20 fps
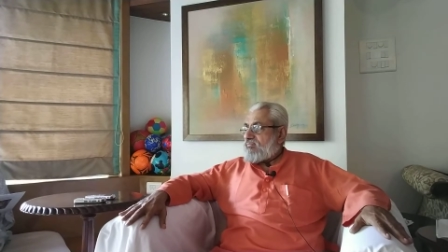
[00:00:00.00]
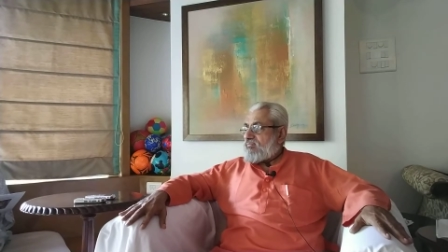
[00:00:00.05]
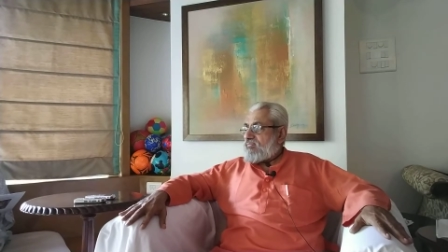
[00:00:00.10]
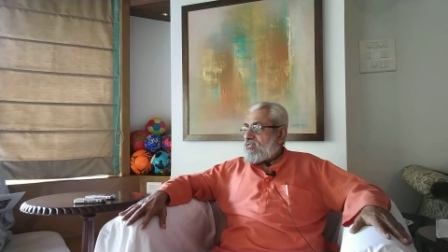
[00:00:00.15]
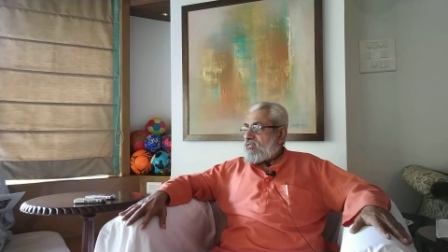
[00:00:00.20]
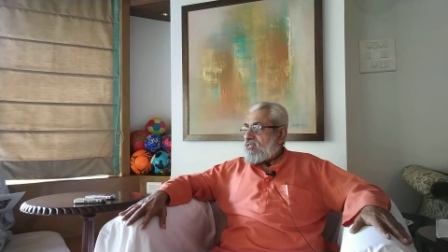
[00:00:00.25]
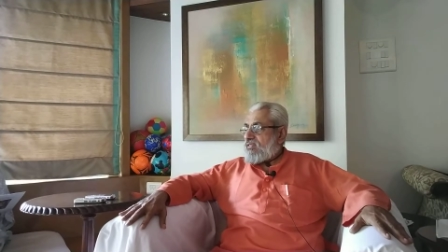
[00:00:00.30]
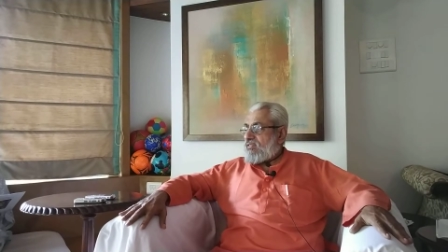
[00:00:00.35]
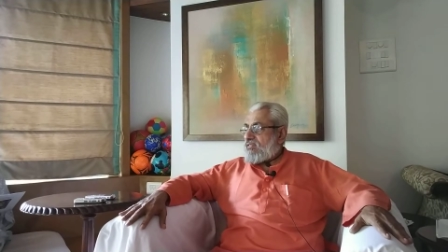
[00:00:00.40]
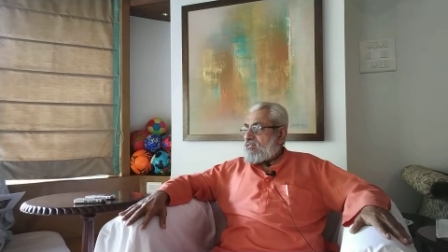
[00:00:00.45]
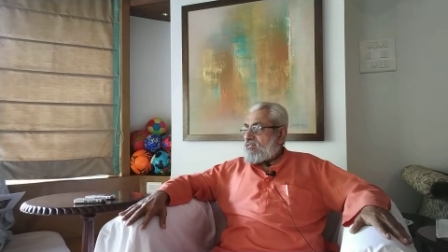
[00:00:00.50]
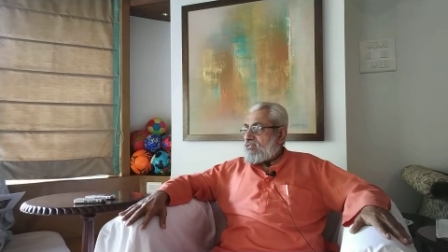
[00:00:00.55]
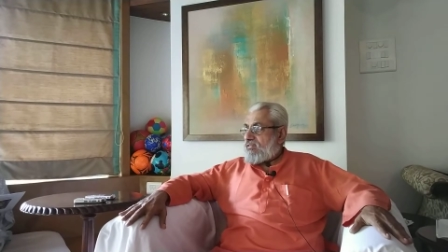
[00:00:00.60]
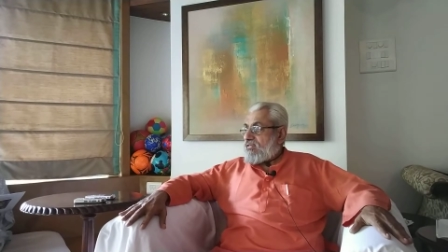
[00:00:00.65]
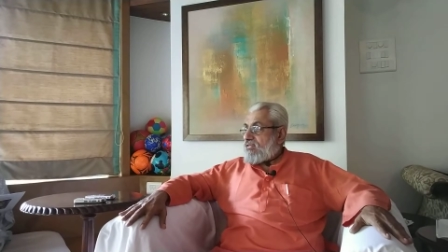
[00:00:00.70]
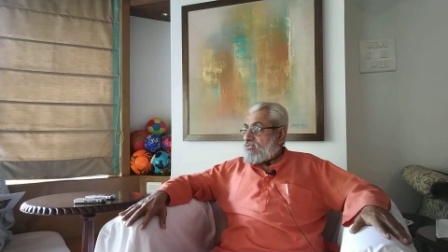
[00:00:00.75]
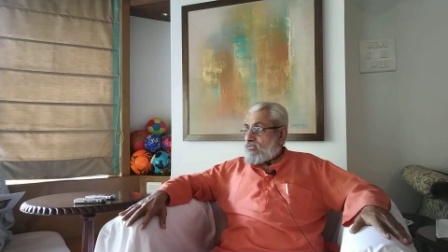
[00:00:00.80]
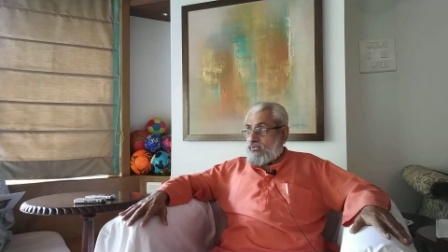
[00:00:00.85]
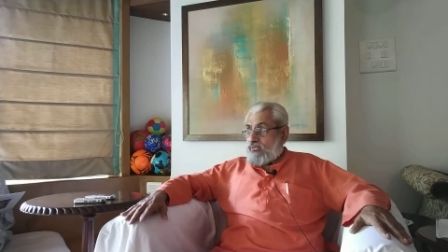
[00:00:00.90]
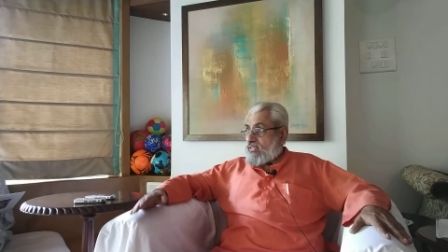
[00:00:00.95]
Okay?
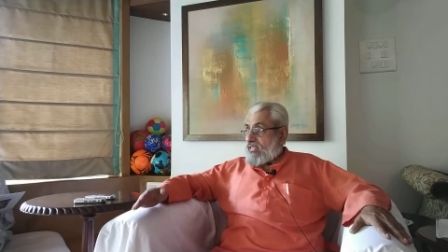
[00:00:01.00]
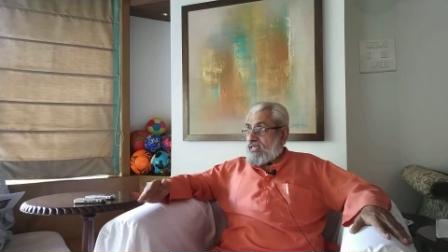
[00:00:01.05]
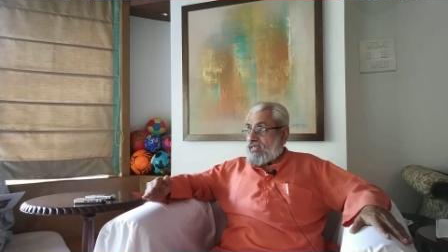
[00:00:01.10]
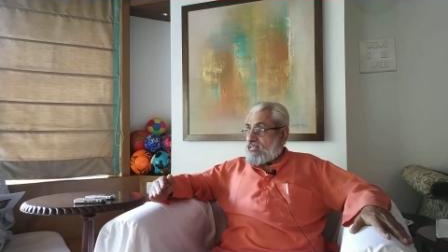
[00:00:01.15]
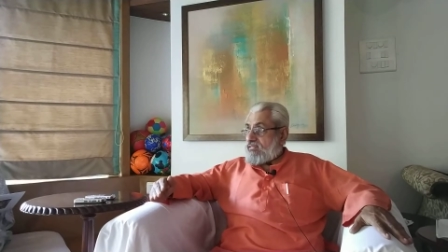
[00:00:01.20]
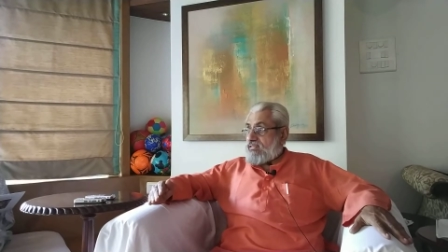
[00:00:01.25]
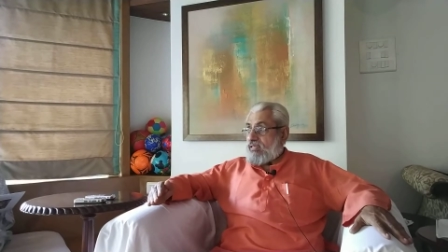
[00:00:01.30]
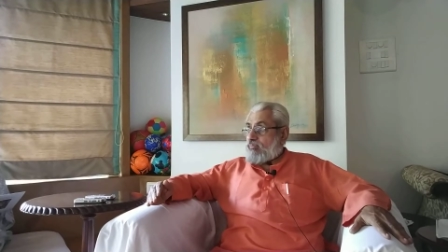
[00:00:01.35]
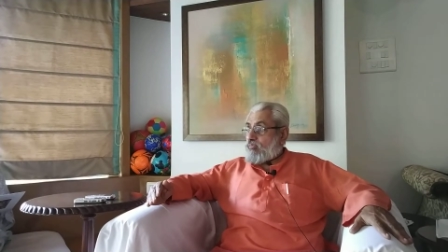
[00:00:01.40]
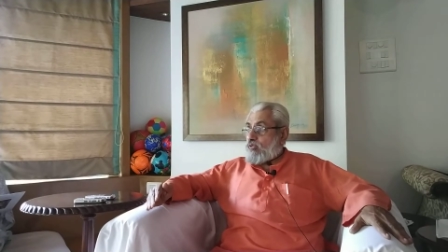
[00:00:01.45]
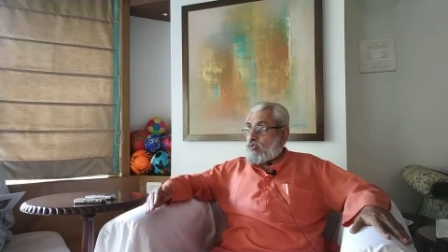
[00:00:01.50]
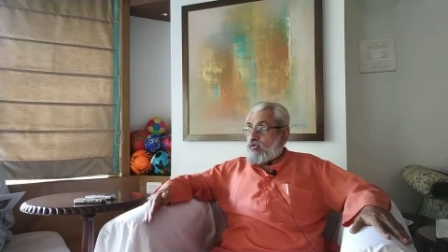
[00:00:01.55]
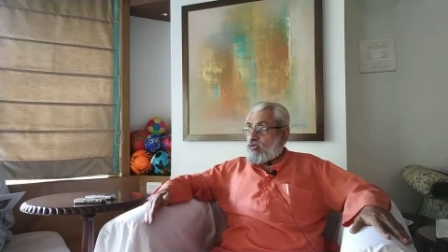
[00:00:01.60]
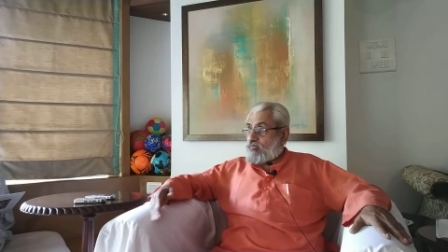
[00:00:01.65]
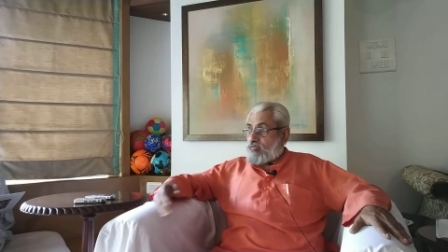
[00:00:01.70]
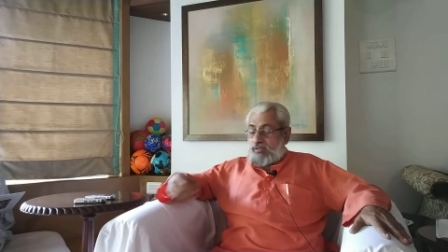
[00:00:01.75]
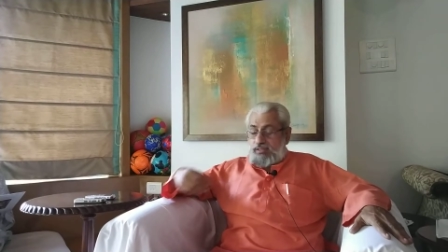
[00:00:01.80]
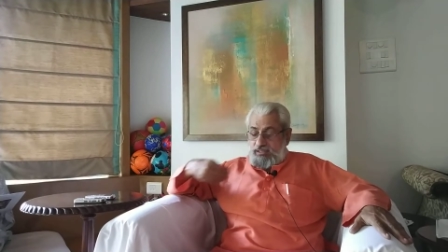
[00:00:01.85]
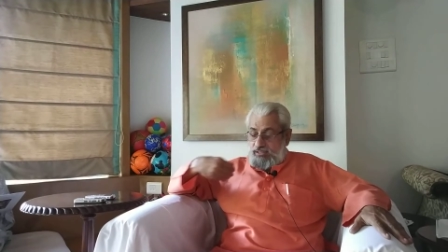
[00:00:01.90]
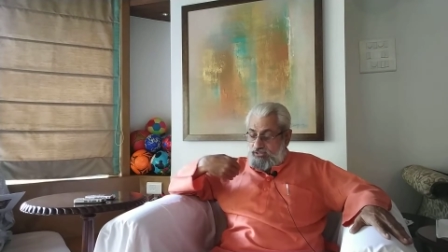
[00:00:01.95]
Though there are some who will
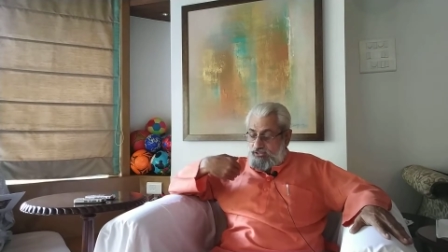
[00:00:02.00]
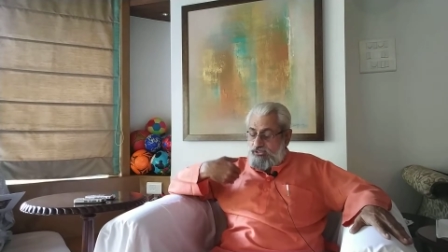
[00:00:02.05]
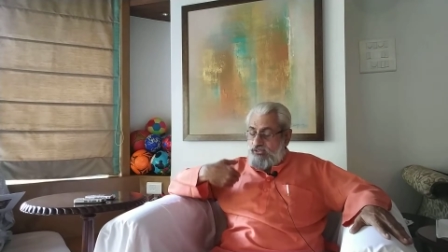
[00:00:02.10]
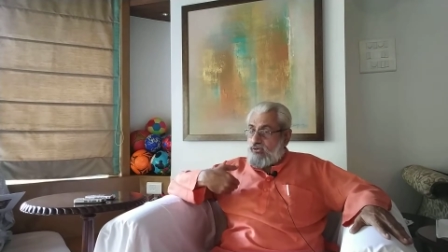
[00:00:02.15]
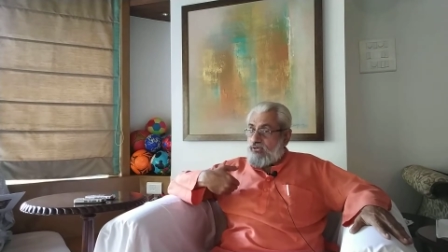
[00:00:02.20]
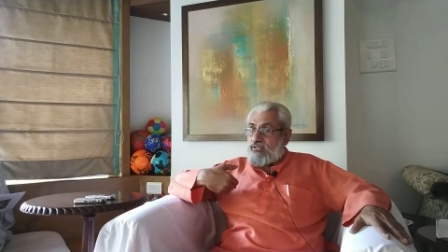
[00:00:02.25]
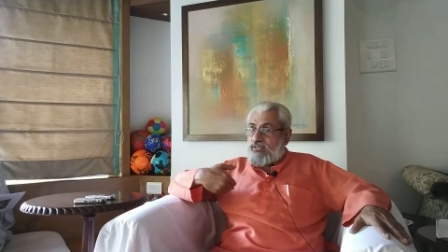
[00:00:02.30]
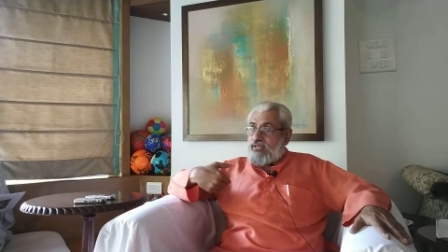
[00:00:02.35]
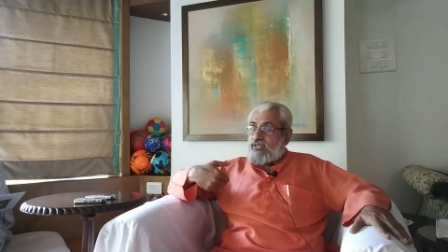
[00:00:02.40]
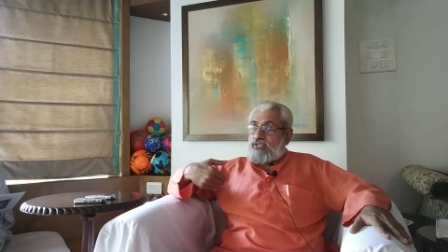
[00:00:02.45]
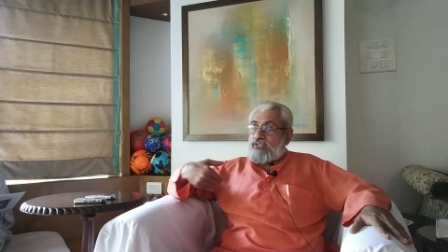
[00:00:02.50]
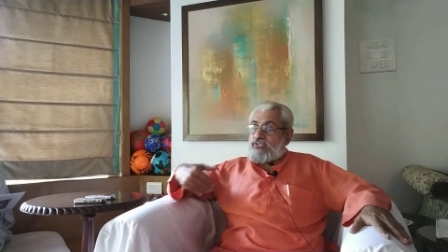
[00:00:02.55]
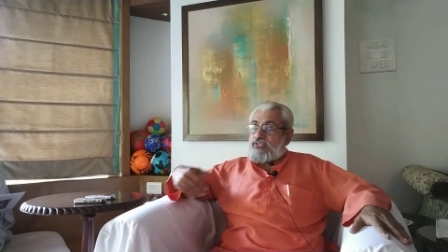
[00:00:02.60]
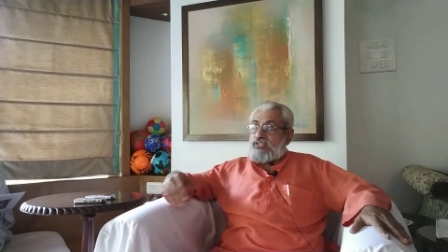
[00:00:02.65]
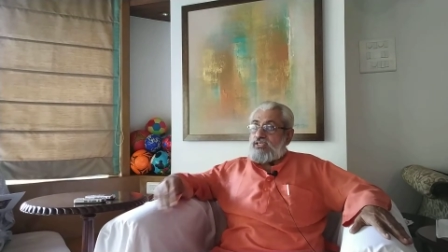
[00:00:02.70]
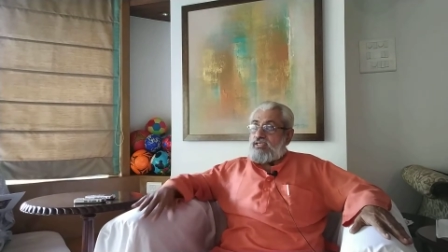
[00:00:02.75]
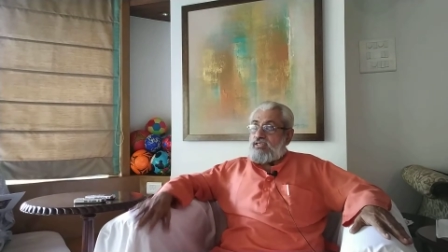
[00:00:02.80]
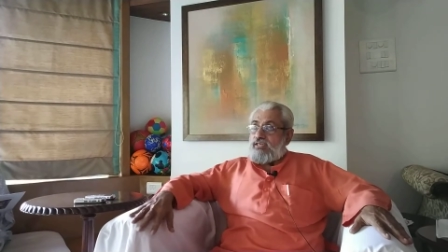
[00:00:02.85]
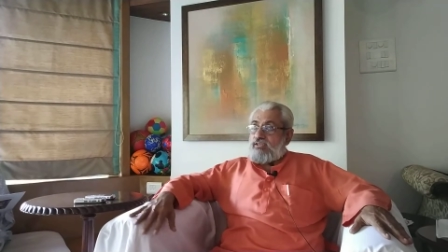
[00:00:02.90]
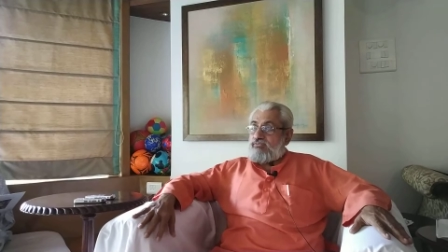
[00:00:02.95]
feel this is not
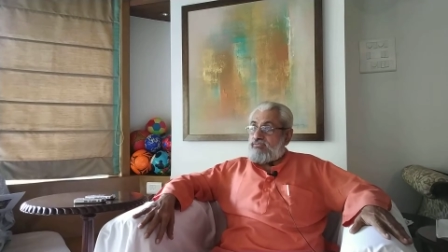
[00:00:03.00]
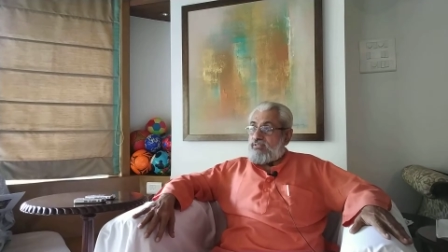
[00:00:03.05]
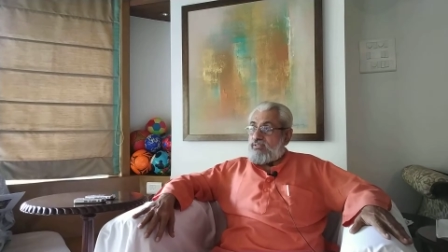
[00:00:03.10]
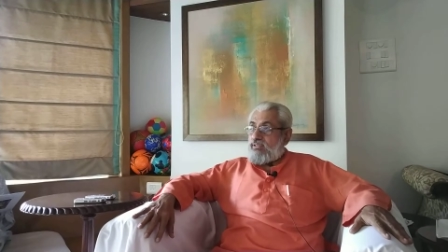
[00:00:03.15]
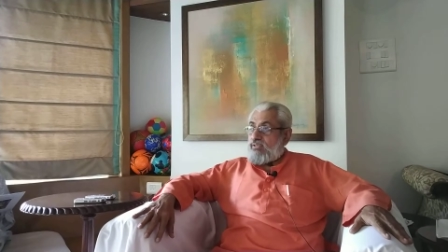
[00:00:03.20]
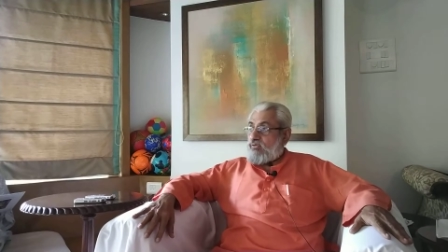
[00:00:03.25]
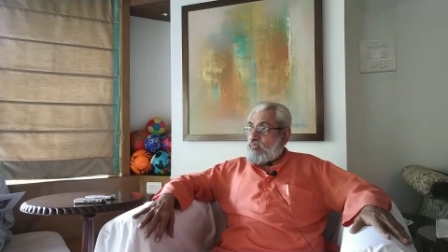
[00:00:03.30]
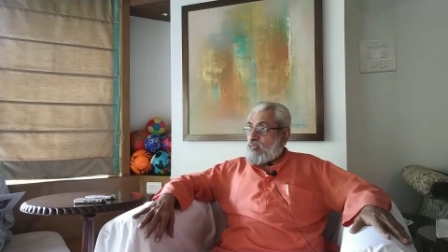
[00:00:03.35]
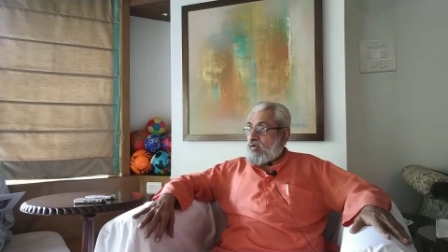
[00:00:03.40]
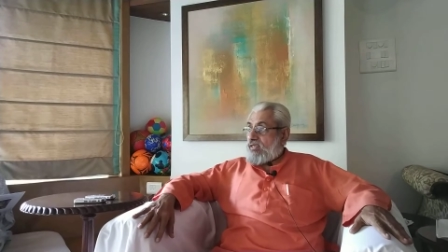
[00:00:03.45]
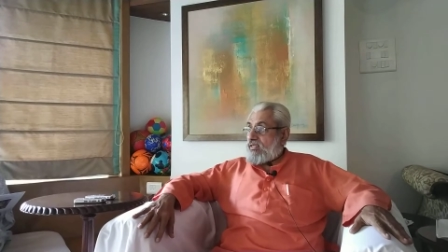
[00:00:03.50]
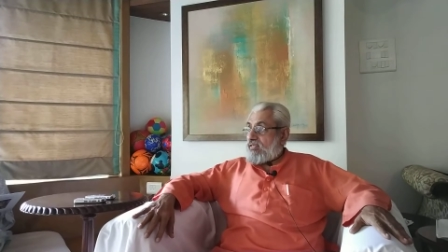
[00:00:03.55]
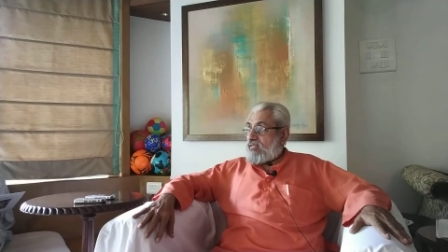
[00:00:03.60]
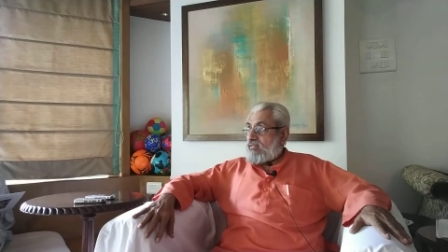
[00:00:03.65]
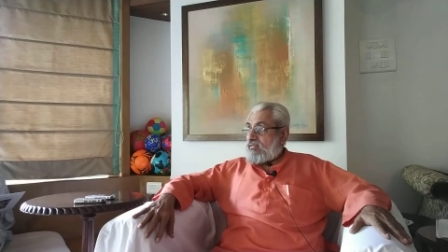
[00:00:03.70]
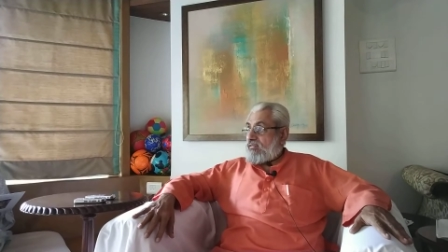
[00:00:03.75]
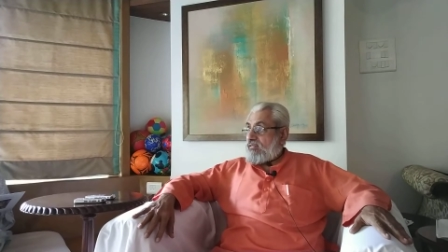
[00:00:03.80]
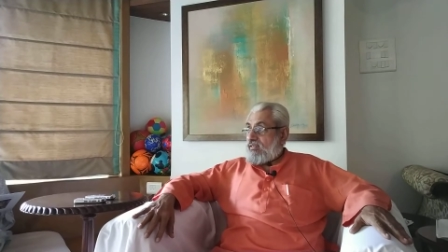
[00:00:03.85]
traditional enough. Why?